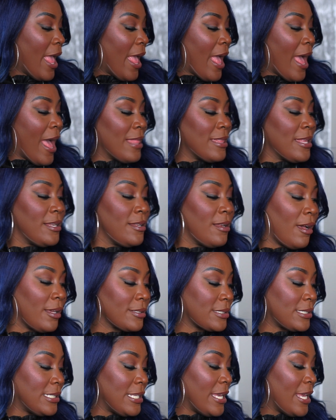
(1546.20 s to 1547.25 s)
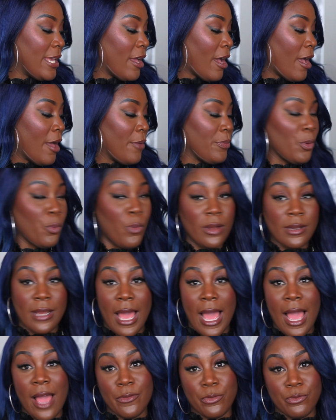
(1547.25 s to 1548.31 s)
And then lastly, the one that
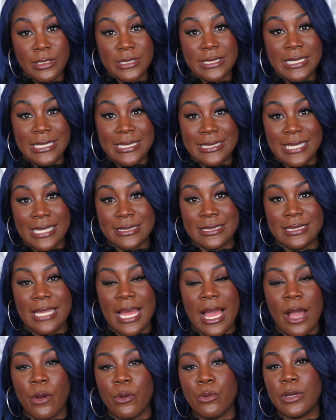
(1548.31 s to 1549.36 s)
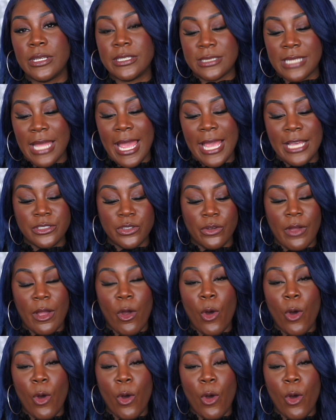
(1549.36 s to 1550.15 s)
I have recently tested out is the Age of